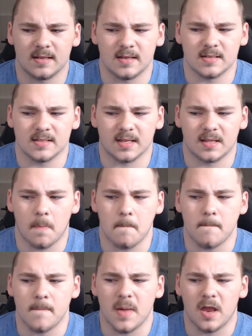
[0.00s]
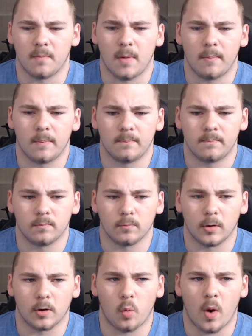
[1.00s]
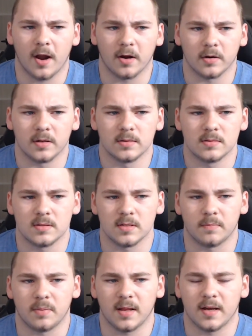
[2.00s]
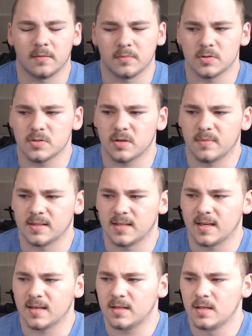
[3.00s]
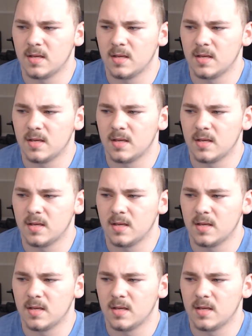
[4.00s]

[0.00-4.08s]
is like the minimum required to play them or something like that.